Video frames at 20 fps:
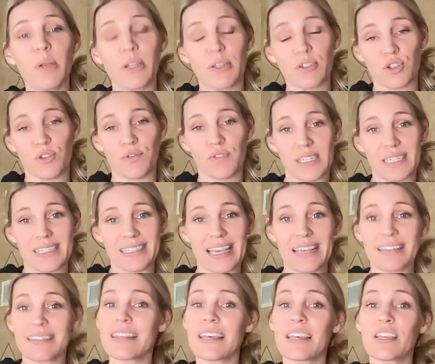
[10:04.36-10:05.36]
picture of
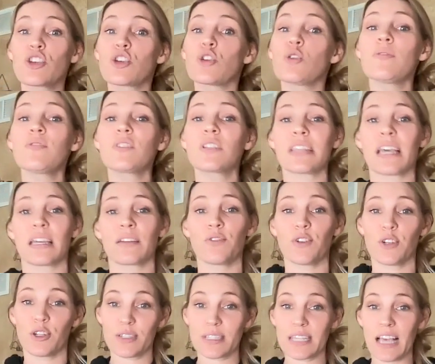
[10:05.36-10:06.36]
success that you have designed
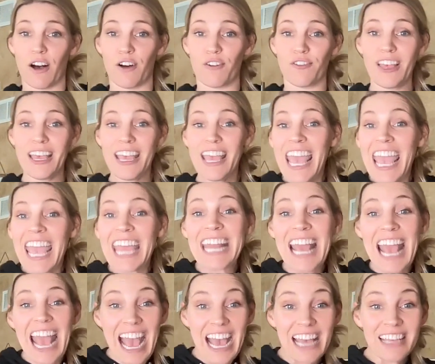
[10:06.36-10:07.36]
for yourself.
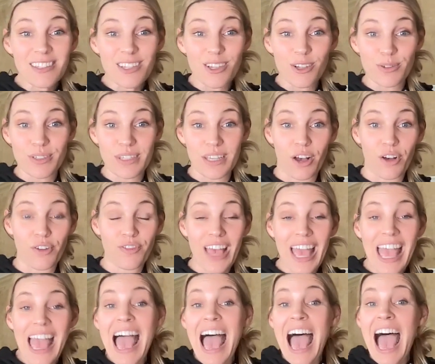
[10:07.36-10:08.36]
And ask yourself,
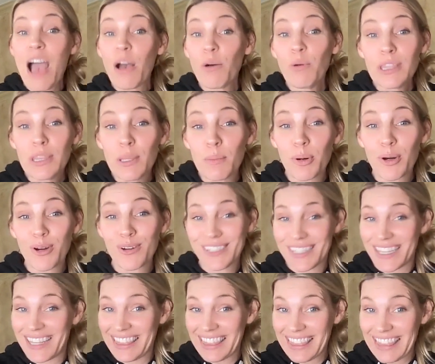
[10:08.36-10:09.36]
how would the
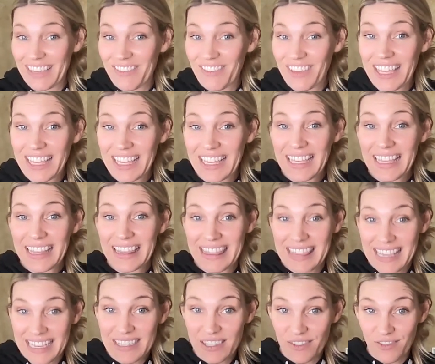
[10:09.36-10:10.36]
person living
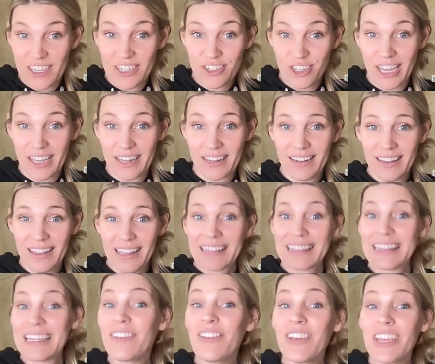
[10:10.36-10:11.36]
this vision,
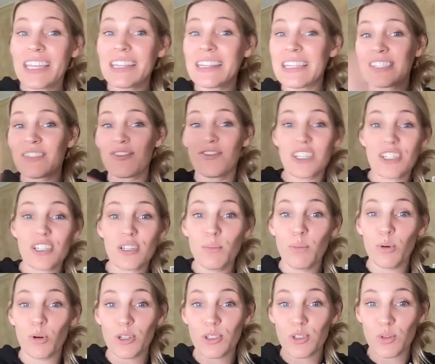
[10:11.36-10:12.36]
living in this vision
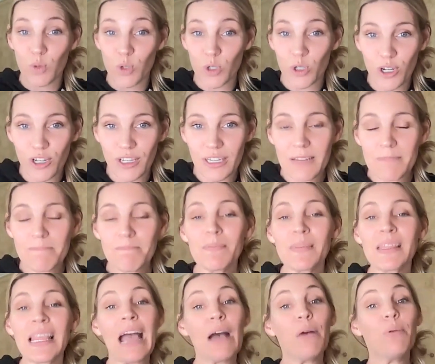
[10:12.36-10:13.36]
board's world,
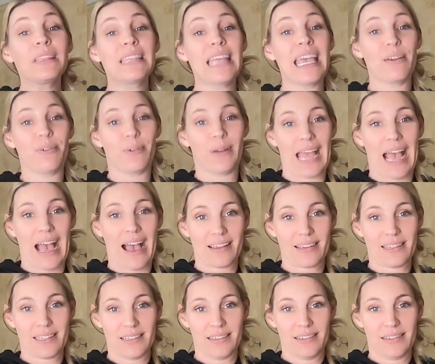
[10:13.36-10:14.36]
how would they
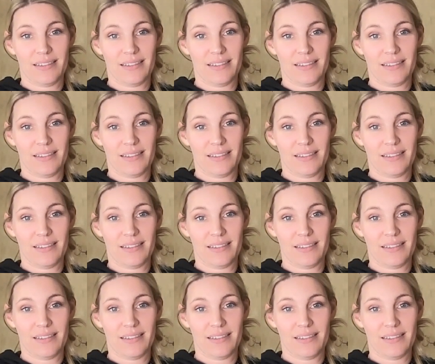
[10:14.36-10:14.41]
react?